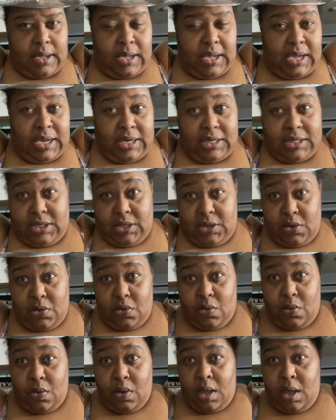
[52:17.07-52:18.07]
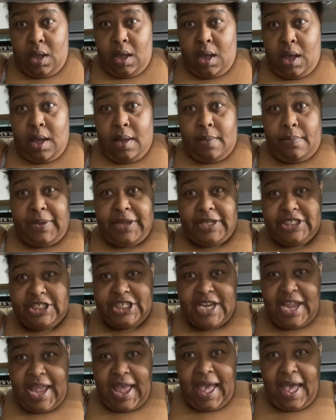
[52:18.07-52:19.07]
it do. But
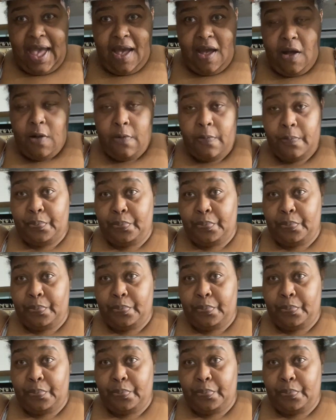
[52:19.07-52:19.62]
child,